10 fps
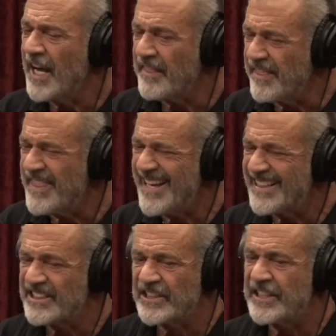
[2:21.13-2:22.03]
I think
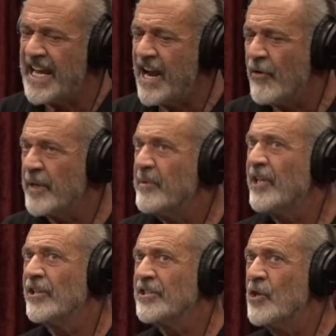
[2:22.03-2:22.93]
it's scary
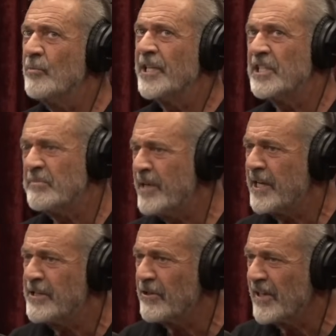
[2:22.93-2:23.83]
because nobody's
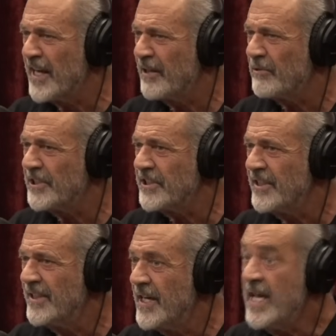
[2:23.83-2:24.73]
speaking your language.
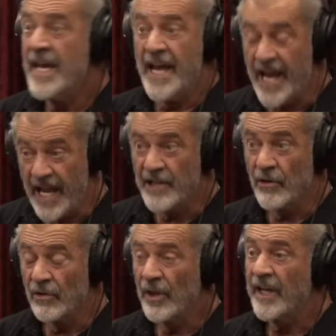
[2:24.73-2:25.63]
And
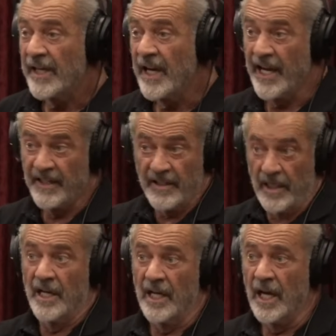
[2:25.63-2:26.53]
you're looking at
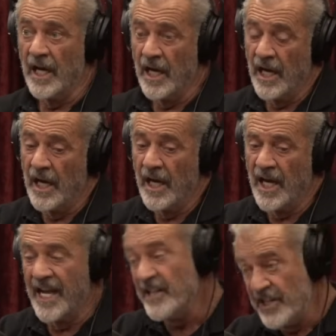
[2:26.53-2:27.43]

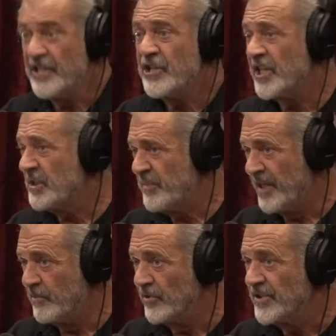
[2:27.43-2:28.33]
indigenous
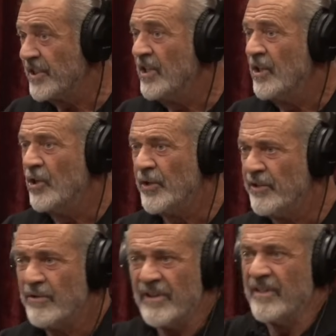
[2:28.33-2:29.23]
peoples who
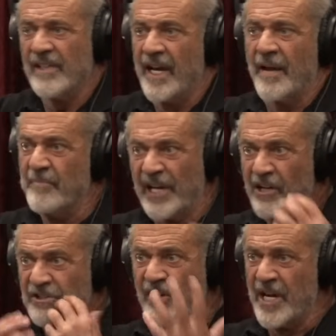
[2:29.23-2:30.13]
you, and
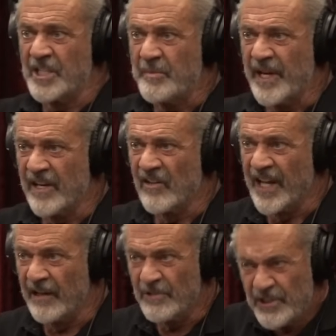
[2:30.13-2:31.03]
because they're not speaking your
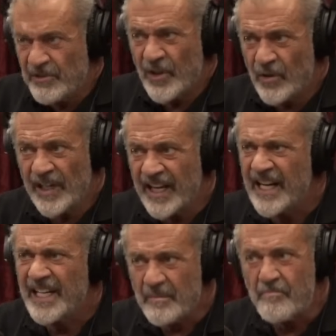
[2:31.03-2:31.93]
language, you totally
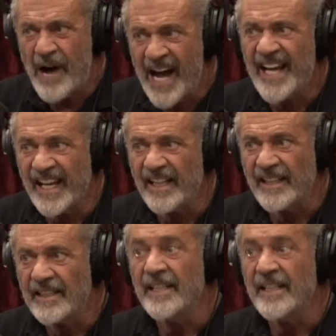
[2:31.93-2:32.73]
kind of buy it.